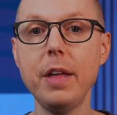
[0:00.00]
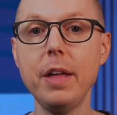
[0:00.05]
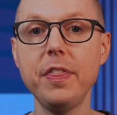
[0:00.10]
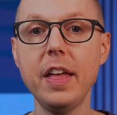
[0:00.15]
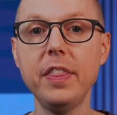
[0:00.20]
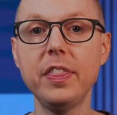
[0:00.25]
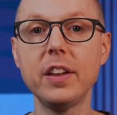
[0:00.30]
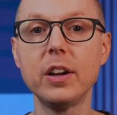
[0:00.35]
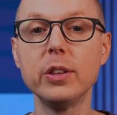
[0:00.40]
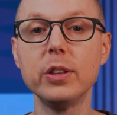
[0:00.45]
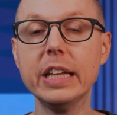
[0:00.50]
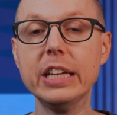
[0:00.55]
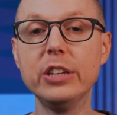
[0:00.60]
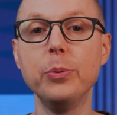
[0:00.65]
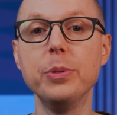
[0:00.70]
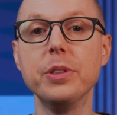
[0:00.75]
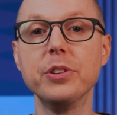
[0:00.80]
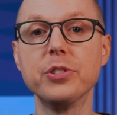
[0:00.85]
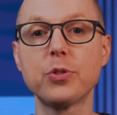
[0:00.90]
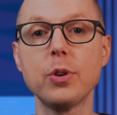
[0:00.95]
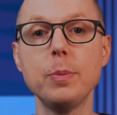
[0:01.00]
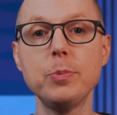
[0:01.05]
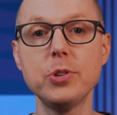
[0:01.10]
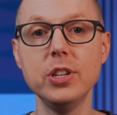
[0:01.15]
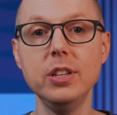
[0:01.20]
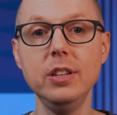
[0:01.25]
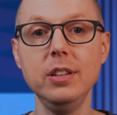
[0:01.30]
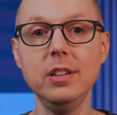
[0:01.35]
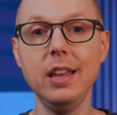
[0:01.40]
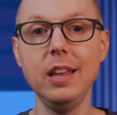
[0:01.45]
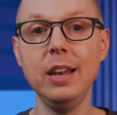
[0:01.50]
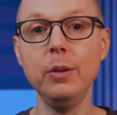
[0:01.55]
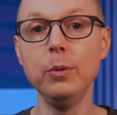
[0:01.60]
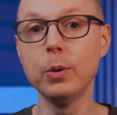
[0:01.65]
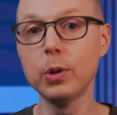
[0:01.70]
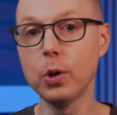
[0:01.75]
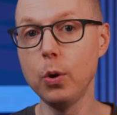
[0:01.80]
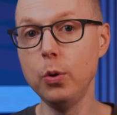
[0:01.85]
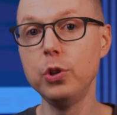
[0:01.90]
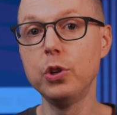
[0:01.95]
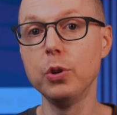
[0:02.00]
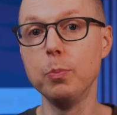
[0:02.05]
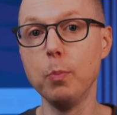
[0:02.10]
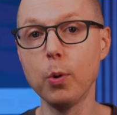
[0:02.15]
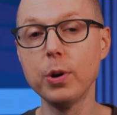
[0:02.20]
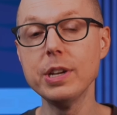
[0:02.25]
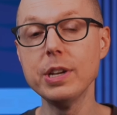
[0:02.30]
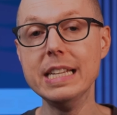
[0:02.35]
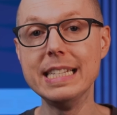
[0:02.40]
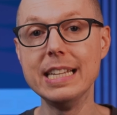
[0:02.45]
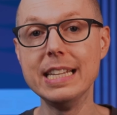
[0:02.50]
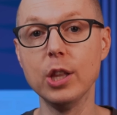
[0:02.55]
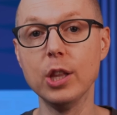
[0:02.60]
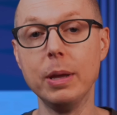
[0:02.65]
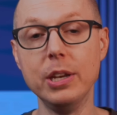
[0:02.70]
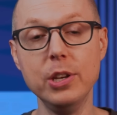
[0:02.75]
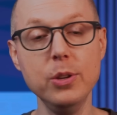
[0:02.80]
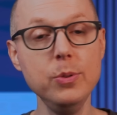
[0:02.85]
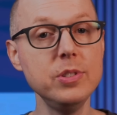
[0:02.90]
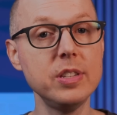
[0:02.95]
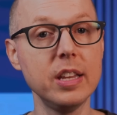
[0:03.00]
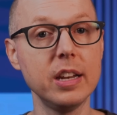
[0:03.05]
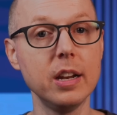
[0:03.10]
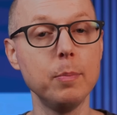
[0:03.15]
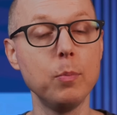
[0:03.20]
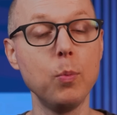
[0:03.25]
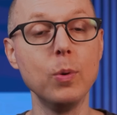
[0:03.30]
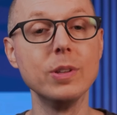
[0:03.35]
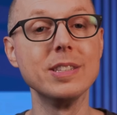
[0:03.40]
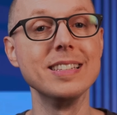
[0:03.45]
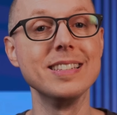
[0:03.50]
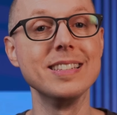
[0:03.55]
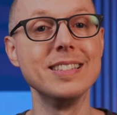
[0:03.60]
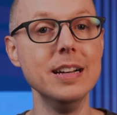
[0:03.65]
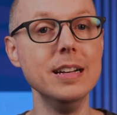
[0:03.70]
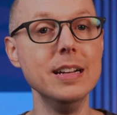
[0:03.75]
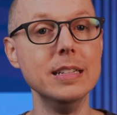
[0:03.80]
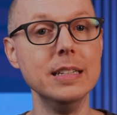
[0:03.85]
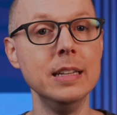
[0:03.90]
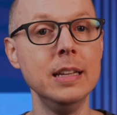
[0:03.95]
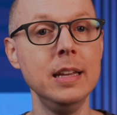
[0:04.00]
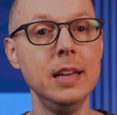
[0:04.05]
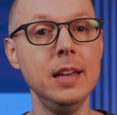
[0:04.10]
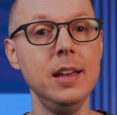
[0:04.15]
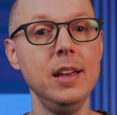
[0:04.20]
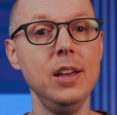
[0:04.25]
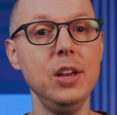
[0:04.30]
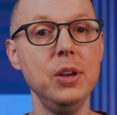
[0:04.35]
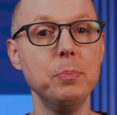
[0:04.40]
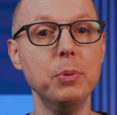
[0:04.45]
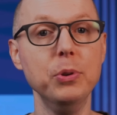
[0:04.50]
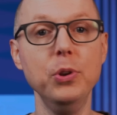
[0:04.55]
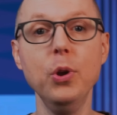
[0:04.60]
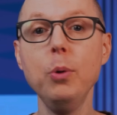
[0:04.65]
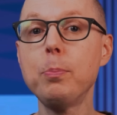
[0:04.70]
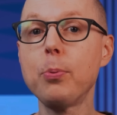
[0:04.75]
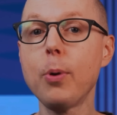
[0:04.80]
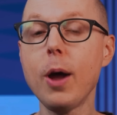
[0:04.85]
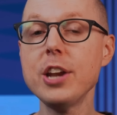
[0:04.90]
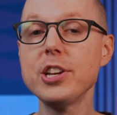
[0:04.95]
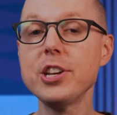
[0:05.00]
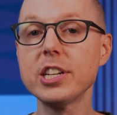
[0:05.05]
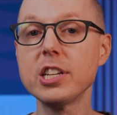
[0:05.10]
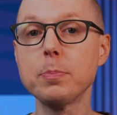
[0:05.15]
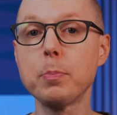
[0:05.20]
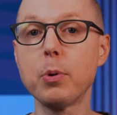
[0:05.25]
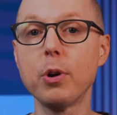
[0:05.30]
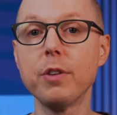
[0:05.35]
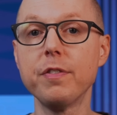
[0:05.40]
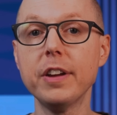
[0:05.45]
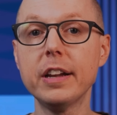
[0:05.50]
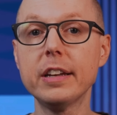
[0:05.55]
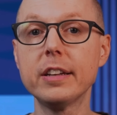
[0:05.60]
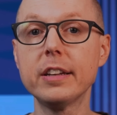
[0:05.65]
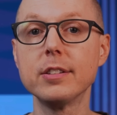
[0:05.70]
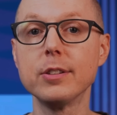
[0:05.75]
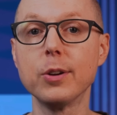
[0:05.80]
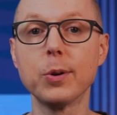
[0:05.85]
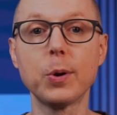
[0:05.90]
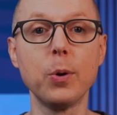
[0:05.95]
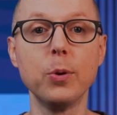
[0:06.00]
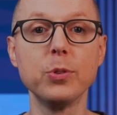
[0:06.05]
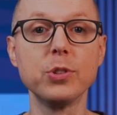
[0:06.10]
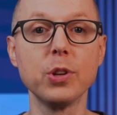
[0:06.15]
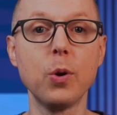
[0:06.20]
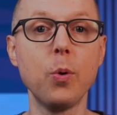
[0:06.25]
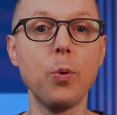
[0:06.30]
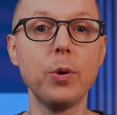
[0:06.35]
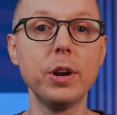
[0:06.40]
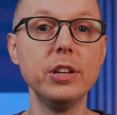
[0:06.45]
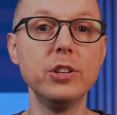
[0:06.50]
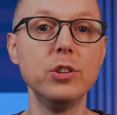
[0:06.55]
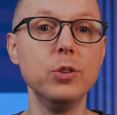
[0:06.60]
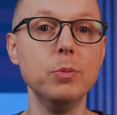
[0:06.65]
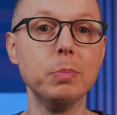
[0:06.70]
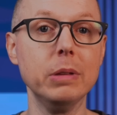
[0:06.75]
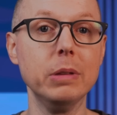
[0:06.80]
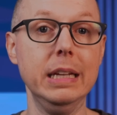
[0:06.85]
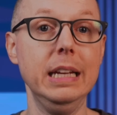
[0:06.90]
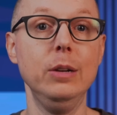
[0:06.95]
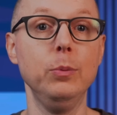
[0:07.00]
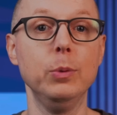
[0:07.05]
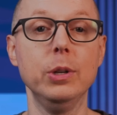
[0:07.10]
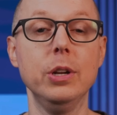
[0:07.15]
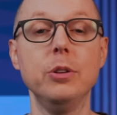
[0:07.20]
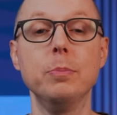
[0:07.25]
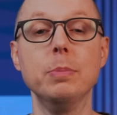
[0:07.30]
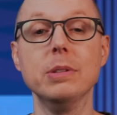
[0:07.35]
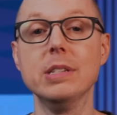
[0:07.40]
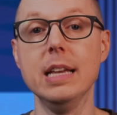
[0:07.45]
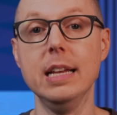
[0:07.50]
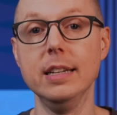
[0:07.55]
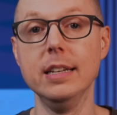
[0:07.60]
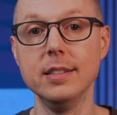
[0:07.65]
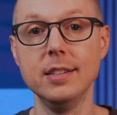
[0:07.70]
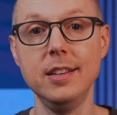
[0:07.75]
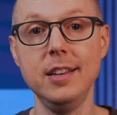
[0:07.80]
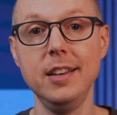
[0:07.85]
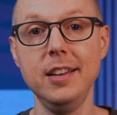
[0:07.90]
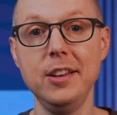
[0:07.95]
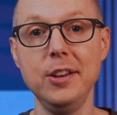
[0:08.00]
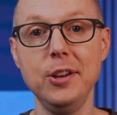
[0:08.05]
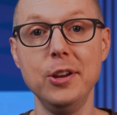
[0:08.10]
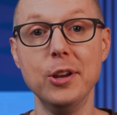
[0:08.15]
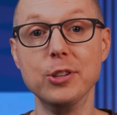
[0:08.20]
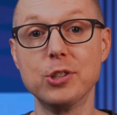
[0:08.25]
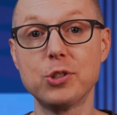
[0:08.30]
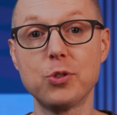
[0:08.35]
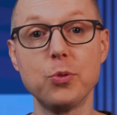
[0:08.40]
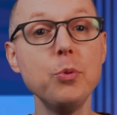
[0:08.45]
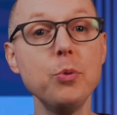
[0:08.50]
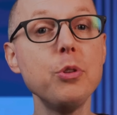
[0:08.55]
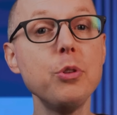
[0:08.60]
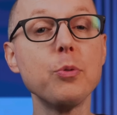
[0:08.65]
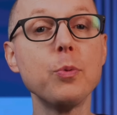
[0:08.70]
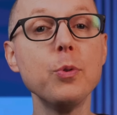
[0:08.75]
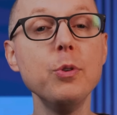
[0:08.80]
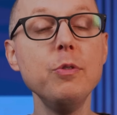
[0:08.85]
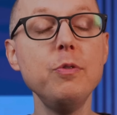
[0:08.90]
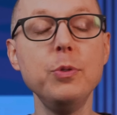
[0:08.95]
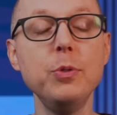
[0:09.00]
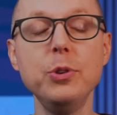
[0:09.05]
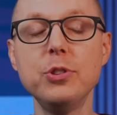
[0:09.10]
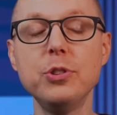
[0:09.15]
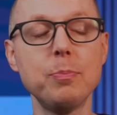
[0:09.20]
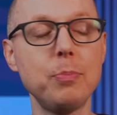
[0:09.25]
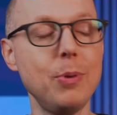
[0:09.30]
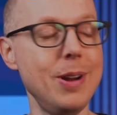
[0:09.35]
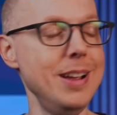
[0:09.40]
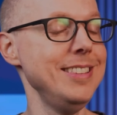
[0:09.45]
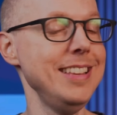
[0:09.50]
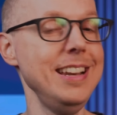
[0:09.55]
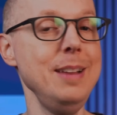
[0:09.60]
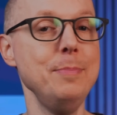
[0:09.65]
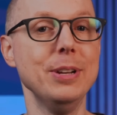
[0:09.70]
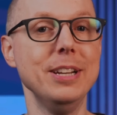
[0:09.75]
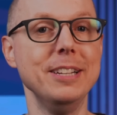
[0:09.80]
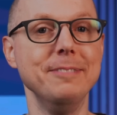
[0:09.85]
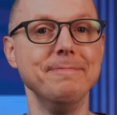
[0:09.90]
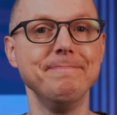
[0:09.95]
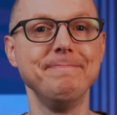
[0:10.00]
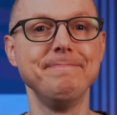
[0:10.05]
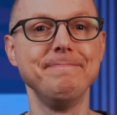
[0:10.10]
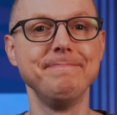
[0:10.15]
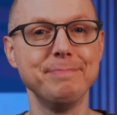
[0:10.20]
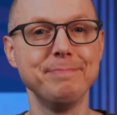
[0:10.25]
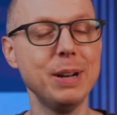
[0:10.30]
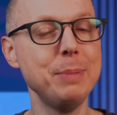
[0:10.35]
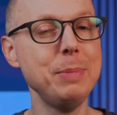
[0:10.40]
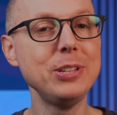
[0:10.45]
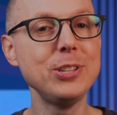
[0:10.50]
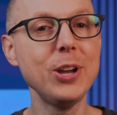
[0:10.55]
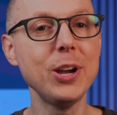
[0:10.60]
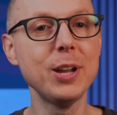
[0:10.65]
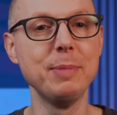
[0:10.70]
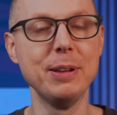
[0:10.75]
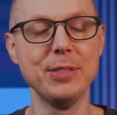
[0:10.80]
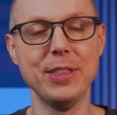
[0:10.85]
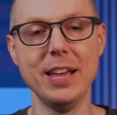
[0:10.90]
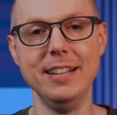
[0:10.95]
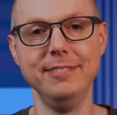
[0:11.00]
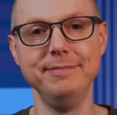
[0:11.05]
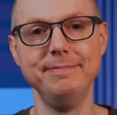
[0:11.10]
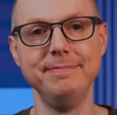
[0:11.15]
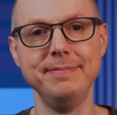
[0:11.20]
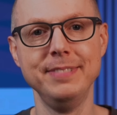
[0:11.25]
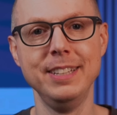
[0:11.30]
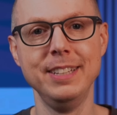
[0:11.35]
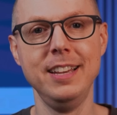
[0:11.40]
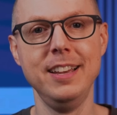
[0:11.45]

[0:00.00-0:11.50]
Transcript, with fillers: about that I'll link to in the description, and it'll go into more detail on my new setup once it's done. But no project is perfect or goes according to plan 100%. A screw through the roof would surprise anybody, but I'm not talking about that.